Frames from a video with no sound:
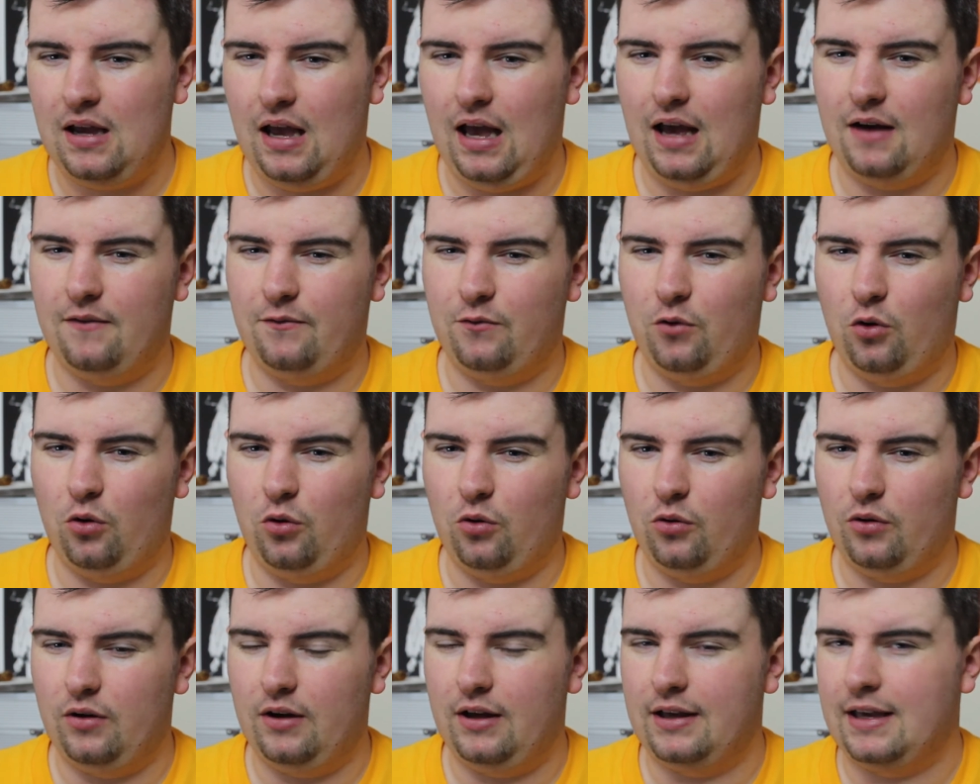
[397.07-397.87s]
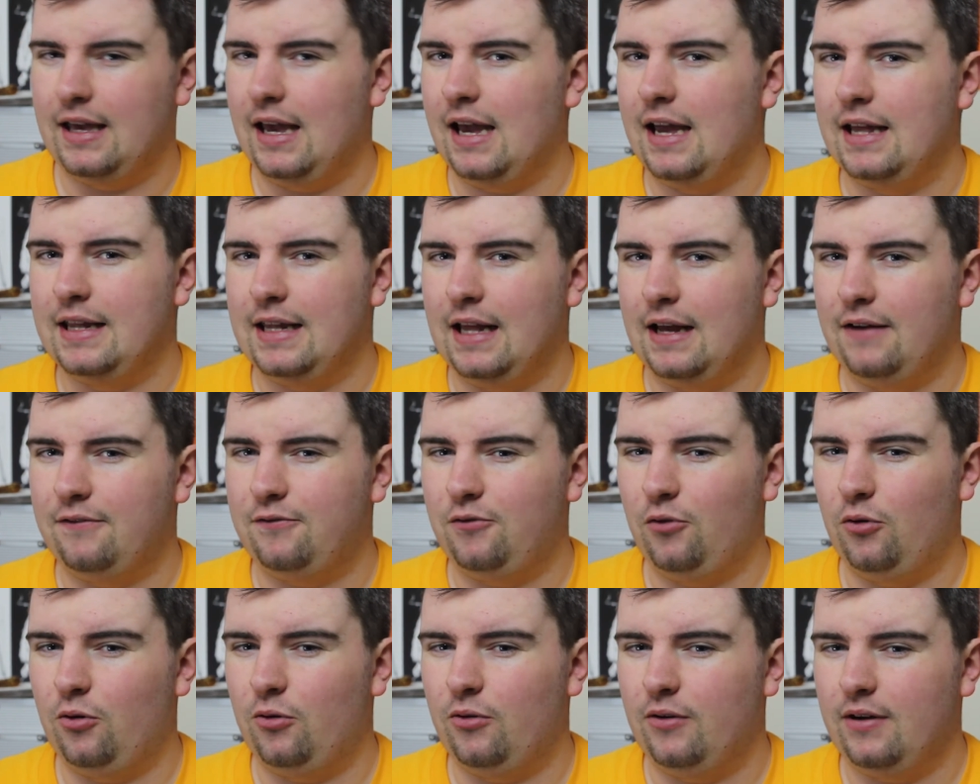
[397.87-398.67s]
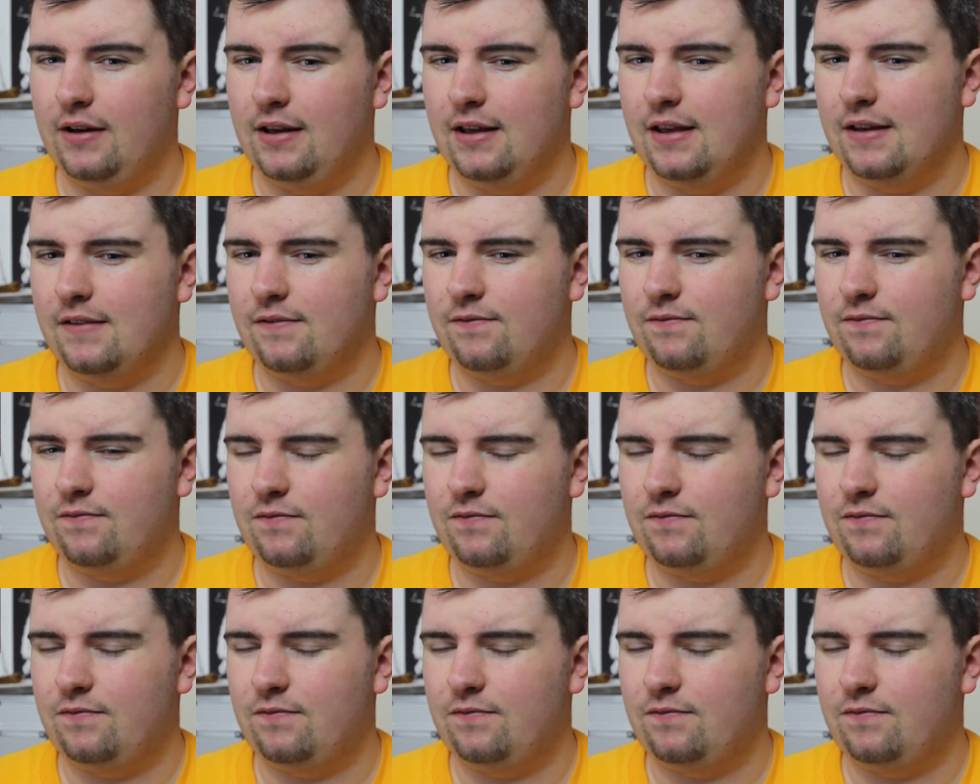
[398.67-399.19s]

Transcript: I thought it